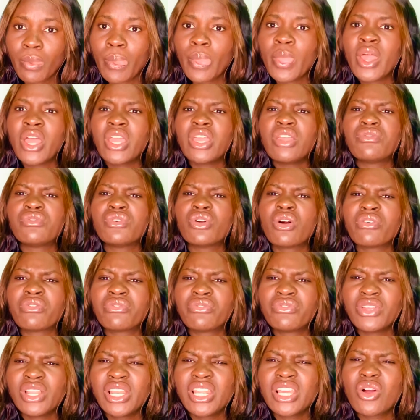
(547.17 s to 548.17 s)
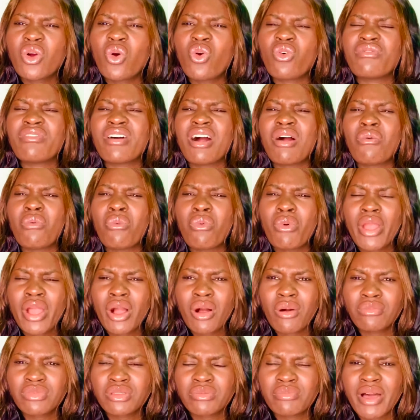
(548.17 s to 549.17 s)
If you're feeling
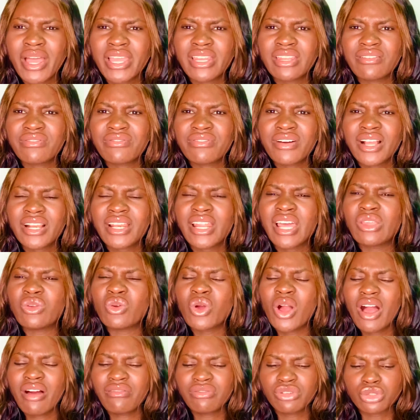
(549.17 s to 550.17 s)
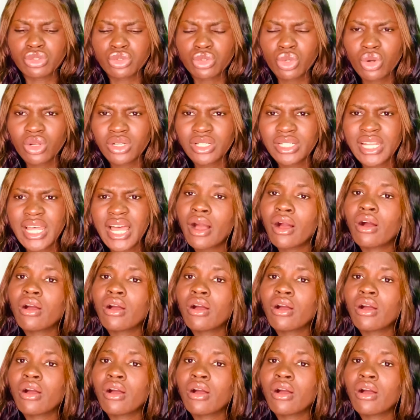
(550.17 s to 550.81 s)
overwhelmed by the fact that you have a toddler